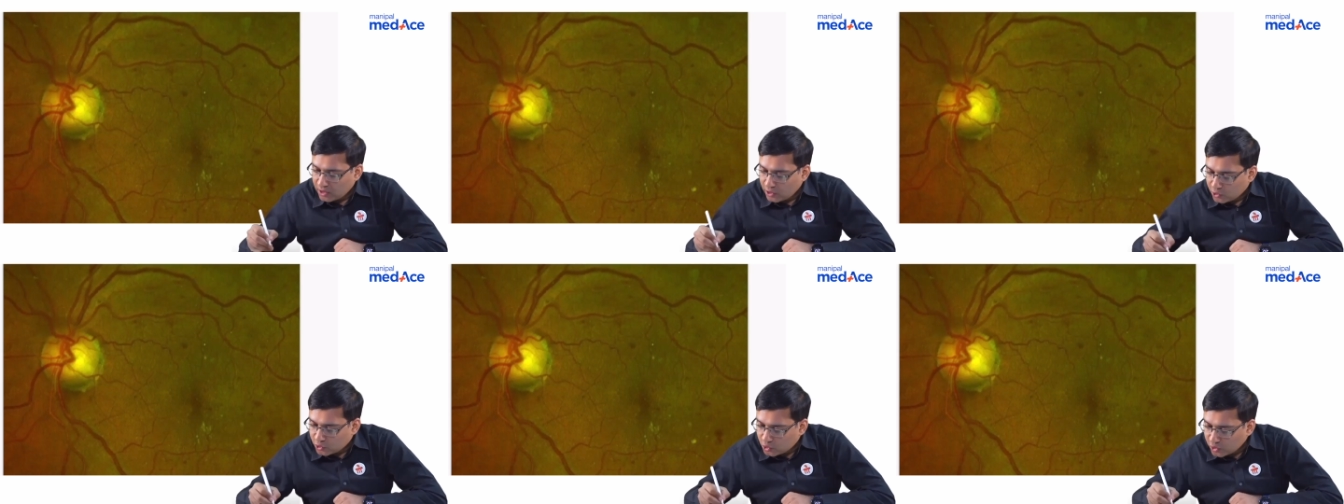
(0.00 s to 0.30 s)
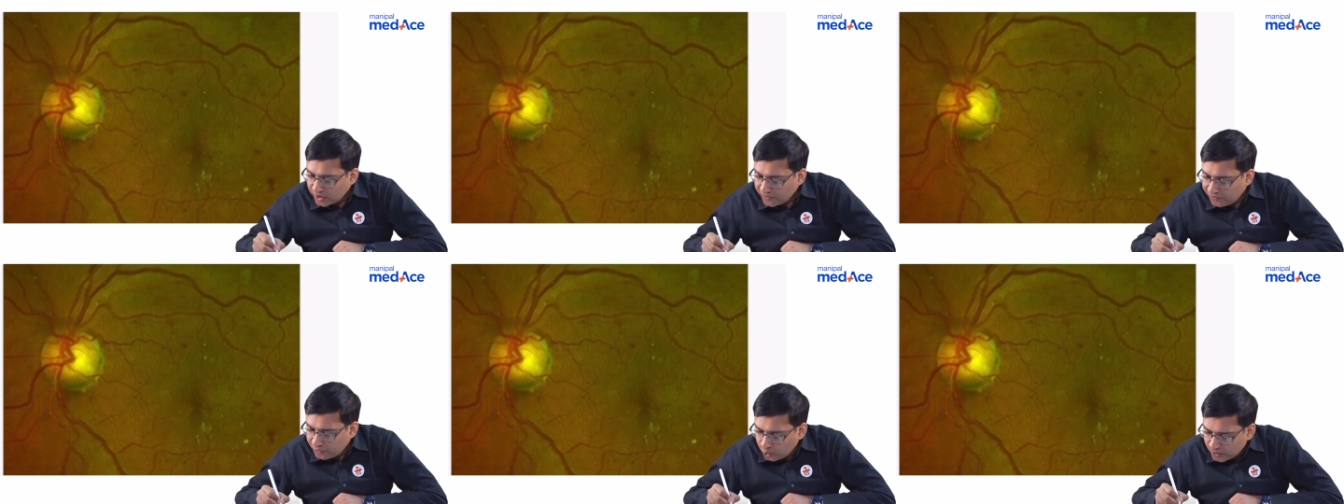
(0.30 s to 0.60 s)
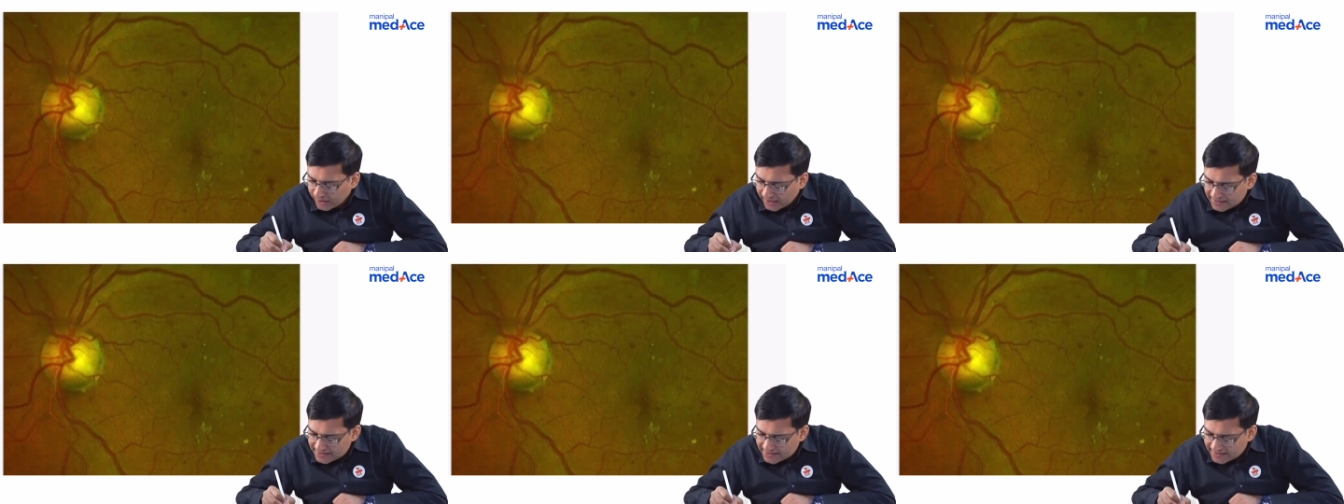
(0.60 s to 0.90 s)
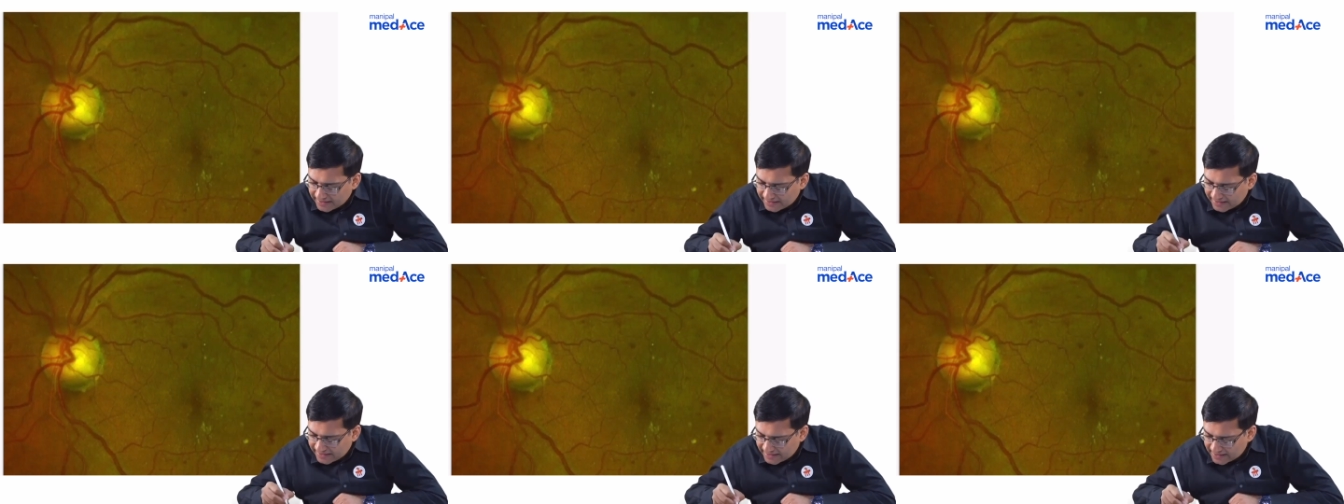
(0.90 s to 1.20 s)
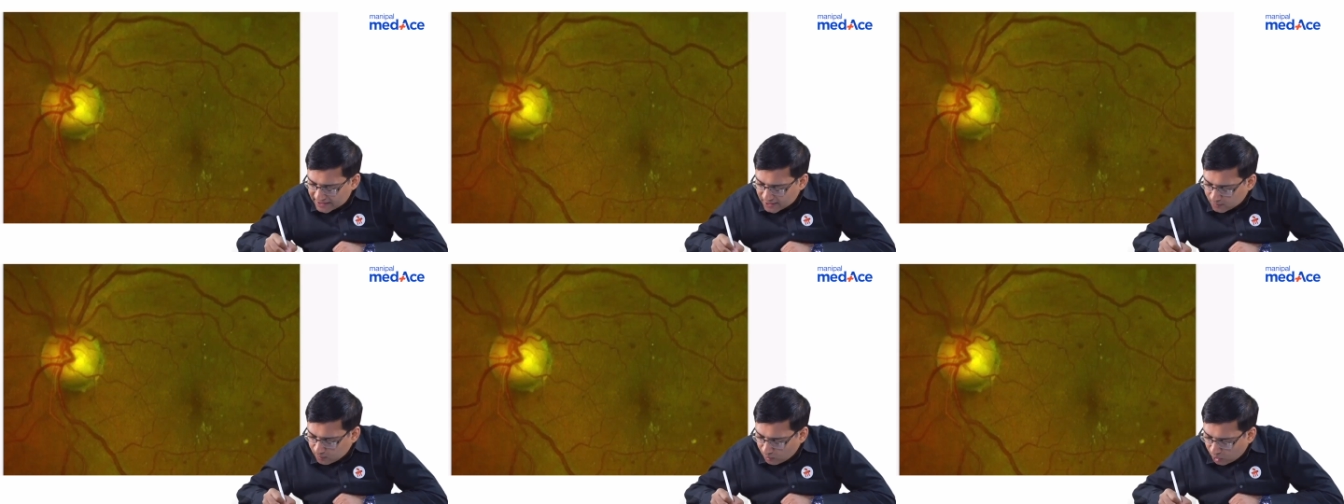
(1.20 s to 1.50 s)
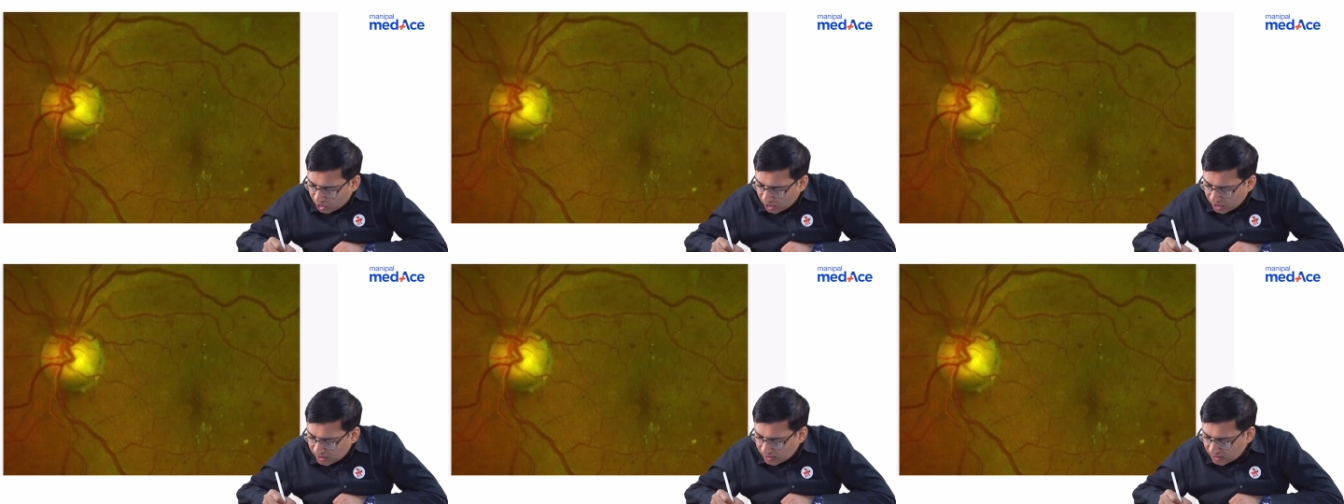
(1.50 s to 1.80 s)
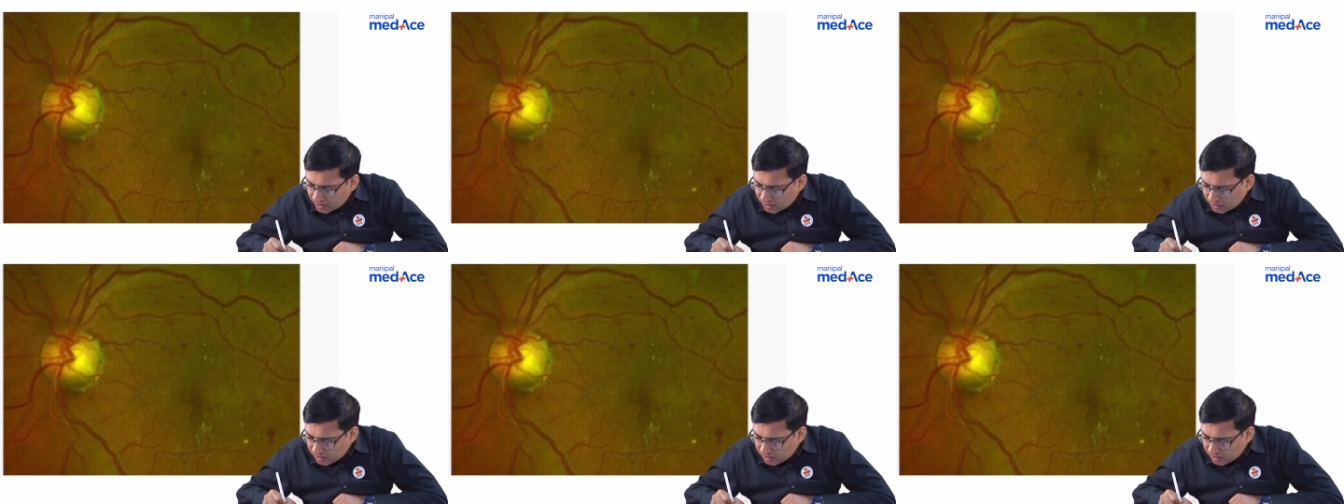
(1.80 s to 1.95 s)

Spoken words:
So if you can see these small